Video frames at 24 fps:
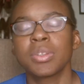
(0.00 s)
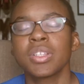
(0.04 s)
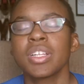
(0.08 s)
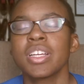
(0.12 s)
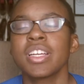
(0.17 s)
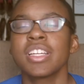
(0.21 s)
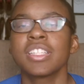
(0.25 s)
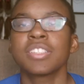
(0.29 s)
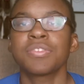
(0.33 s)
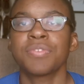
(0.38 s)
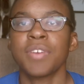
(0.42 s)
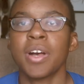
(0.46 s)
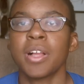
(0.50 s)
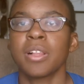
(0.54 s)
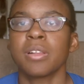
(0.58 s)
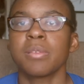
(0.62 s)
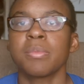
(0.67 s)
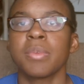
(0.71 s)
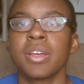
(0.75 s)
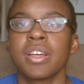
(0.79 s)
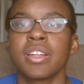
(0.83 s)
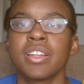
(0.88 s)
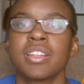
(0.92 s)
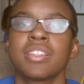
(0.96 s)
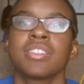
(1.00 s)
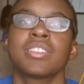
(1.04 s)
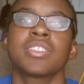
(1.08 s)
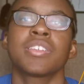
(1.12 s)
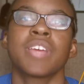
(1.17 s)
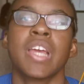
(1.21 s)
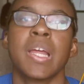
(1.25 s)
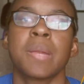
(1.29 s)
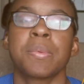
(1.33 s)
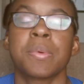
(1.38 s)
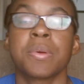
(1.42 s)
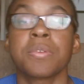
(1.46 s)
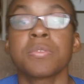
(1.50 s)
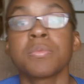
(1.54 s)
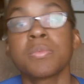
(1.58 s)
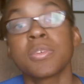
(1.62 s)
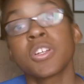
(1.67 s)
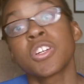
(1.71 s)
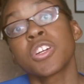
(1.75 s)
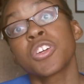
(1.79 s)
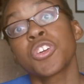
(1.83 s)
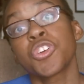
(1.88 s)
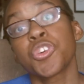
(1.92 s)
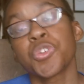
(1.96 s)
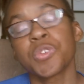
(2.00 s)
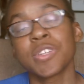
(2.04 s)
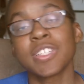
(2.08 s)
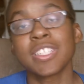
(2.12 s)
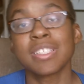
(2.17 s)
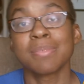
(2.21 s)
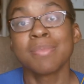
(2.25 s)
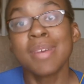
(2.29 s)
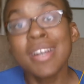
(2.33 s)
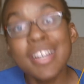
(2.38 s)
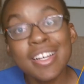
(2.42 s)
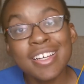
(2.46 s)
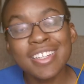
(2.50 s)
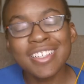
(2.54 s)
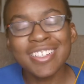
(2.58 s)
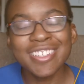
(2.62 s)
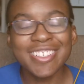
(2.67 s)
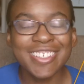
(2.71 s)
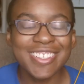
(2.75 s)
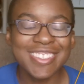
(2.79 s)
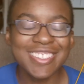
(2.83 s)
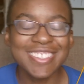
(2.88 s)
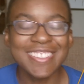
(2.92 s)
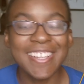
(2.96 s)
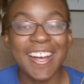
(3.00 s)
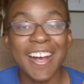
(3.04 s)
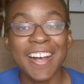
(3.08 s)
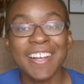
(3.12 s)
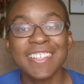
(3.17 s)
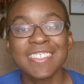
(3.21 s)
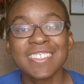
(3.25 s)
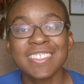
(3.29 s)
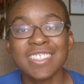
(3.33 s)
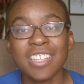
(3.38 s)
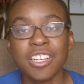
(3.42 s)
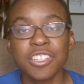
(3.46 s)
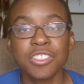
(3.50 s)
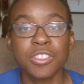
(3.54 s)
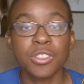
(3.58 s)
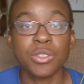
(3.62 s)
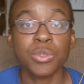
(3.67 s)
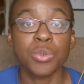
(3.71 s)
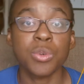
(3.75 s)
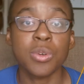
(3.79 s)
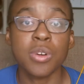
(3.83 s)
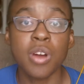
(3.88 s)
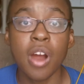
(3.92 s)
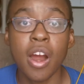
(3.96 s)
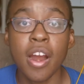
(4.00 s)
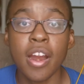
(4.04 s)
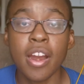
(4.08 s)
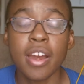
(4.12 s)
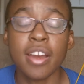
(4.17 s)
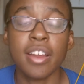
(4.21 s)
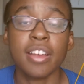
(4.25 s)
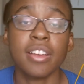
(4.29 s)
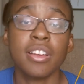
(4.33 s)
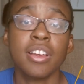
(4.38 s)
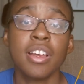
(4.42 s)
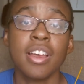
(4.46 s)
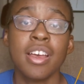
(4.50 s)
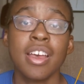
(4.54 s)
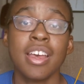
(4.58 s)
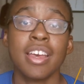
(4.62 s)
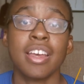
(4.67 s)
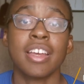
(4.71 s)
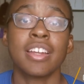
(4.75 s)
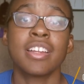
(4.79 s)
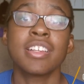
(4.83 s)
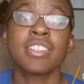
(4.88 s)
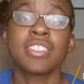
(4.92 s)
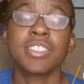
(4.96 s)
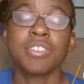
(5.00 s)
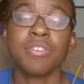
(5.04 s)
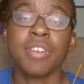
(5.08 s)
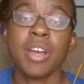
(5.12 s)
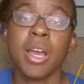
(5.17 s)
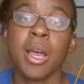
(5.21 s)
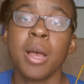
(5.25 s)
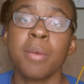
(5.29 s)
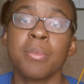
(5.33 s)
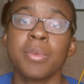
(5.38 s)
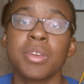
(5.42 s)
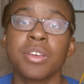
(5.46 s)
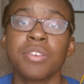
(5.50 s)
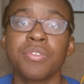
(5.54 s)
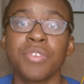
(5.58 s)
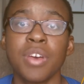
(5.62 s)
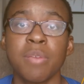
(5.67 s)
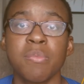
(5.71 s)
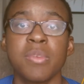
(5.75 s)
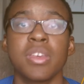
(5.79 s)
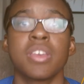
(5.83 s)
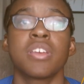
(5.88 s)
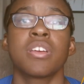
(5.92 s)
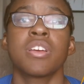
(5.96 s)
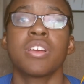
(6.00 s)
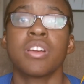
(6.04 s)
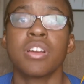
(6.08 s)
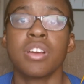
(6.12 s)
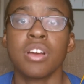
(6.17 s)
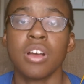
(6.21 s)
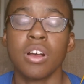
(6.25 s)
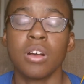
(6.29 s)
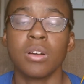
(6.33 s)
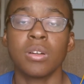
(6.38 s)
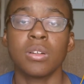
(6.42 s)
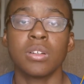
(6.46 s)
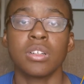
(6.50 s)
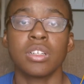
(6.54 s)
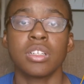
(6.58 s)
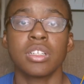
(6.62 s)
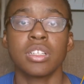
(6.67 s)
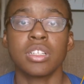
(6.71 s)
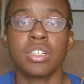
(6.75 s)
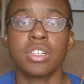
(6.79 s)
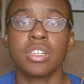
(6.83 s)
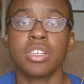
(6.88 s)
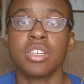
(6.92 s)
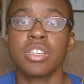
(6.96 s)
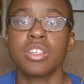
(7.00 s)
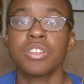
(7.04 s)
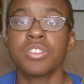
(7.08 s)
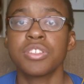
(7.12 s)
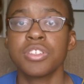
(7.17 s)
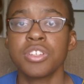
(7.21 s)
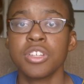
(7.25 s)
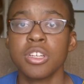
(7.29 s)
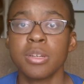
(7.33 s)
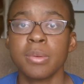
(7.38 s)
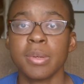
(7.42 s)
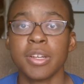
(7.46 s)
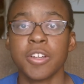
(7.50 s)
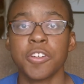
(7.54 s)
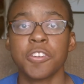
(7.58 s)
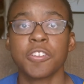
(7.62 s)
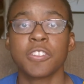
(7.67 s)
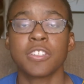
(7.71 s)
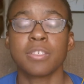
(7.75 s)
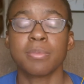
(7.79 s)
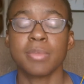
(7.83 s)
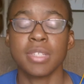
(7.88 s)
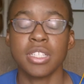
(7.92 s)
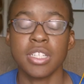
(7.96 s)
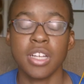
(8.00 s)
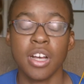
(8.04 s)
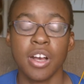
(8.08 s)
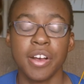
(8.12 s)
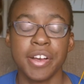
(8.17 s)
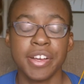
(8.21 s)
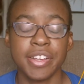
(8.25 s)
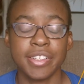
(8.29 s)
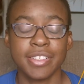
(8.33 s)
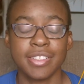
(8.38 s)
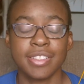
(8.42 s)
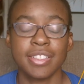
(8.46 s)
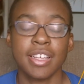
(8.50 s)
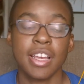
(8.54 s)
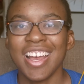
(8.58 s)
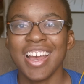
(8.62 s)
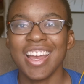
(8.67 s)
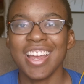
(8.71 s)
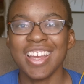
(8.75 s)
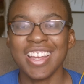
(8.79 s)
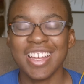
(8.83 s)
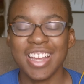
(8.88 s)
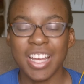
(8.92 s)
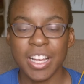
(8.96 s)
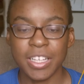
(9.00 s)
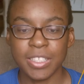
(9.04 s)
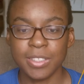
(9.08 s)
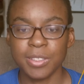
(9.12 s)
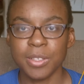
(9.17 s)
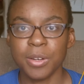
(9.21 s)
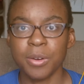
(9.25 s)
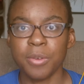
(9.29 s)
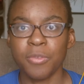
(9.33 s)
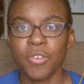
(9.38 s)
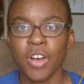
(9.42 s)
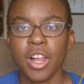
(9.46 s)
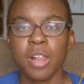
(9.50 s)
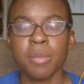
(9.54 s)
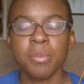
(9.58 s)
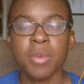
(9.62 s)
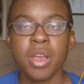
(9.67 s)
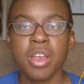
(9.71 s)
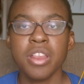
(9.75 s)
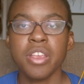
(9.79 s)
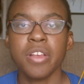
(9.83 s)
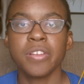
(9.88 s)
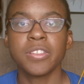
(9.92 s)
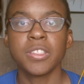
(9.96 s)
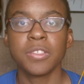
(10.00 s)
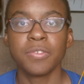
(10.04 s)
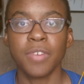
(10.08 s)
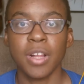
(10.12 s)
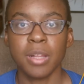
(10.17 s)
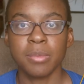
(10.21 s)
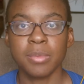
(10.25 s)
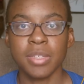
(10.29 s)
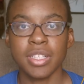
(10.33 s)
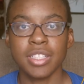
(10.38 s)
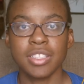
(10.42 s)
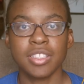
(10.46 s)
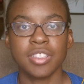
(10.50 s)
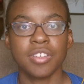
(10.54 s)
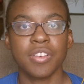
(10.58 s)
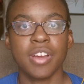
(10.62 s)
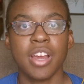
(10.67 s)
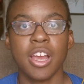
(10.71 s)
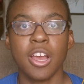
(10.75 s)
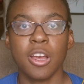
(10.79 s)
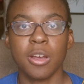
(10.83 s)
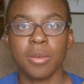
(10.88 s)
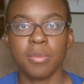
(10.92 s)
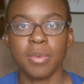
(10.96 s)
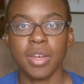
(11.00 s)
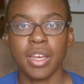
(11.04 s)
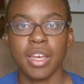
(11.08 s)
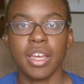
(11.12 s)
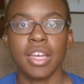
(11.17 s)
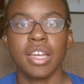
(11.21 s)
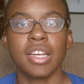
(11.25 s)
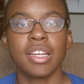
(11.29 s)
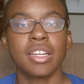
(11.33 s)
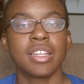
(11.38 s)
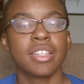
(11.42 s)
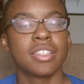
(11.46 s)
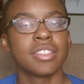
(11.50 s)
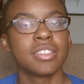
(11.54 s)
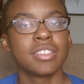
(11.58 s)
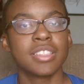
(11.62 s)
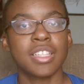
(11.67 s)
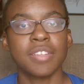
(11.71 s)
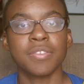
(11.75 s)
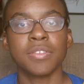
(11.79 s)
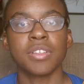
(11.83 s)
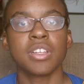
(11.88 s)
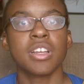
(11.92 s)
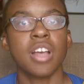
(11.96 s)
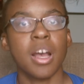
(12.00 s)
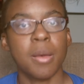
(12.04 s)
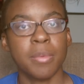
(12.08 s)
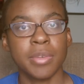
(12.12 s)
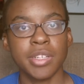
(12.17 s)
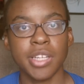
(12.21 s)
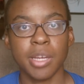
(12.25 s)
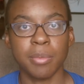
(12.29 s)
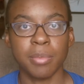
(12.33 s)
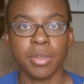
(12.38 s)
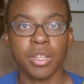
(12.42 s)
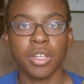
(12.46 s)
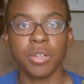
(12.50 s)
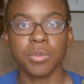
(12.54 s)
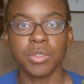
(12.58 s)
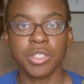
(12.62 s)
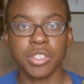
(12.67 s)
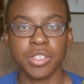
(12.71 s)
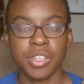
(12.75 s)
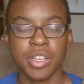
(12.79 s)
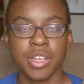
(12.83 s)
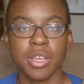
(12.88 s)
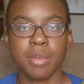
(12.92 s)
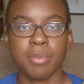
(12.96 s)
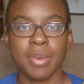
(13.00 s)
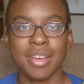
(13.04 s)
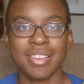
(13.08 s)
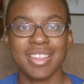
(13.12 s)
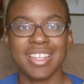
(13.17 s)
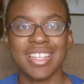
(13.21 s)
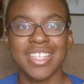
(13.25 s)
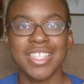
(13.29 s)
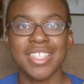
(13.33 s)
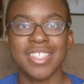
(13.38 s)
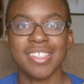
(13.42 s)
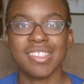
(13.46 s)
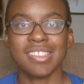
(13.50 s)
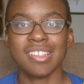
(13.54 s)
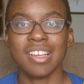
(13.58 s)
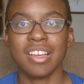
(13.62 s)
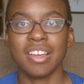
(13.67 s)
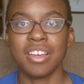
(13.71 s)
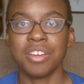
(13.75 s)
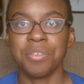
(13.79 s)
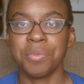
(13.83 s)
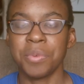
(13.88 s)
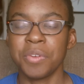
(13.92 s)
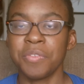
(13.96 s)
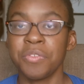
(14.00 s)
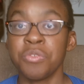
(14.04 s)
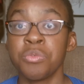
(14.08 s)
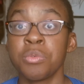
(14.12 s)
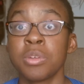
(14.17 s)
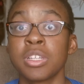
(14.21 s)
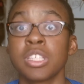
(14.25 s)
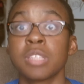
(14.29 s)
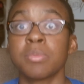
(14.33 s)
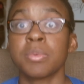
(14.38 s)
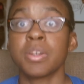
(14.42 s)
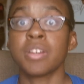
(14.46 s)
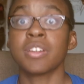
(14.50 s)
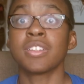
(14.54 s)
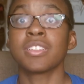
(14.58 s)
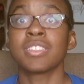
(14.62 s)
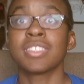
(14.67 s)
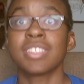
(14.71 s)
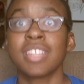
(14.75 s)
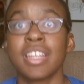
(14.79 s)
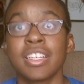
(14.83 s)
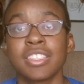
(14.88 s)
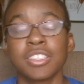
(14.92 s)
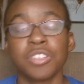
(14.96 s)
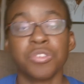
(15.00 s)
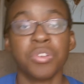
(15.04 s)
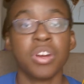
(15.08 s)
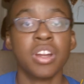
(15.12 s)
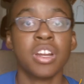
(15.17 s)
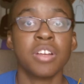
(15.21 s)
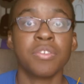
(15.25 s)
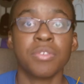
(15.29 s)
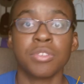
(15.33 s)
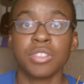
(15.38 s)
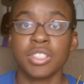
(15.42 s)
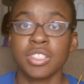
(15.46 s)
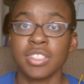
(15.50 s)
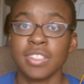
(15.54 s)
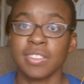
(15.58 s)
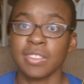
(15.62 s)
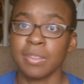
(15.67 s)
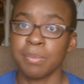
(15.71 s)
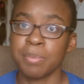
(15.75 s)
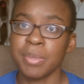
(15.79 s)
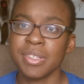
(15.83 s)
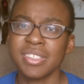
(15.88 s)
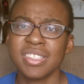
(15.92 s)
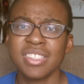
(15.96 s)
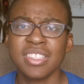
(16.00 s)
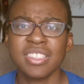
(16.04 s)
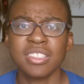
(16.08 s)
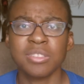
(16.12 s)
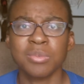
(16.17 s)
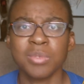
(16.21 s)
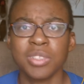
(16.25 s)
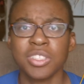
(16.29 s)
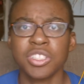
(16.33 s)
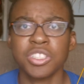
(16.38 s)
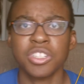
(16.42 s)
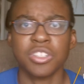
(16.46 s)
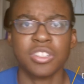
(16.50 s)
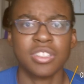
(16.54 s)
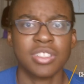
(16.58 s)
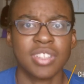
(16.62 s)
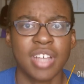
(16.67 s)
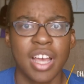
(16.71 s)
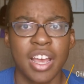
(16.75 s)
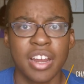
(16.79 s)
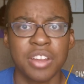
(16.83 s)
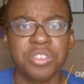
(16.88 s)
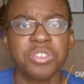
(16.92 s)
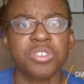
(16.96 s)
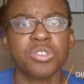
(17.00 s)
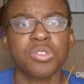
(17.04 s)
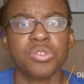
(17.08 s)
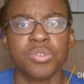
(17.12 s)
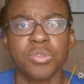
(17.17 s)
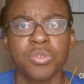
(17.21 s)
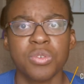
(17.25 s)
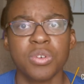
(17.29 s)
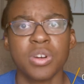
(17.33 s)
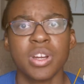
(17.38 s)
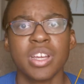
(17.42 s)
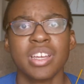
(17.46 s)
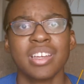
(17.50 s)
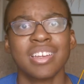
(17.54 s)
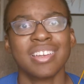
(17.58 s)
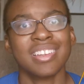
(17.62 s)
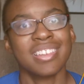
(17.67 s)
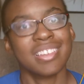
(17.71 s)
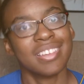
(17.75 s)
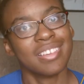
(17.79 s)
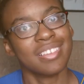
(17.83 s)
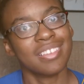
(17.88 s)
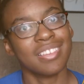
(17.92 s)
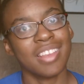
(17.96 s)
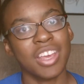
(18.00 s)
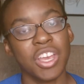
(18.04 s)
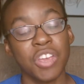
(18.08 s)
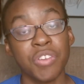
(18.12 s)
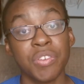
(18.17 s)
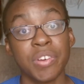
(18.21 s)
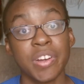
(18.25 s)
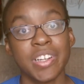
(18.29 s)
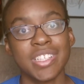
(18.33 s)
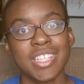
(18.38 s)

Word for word: please follow me on Instagram, Charismadoz underscore art. At Instagram, you can find me here on YouTube at Charismadoz. Yeah, so follow me on YouTube, follow me Instagram, and definitely comment down below what you think about this and what are you experiencing as creative or just as a business. What's your side of the story? And thank you for your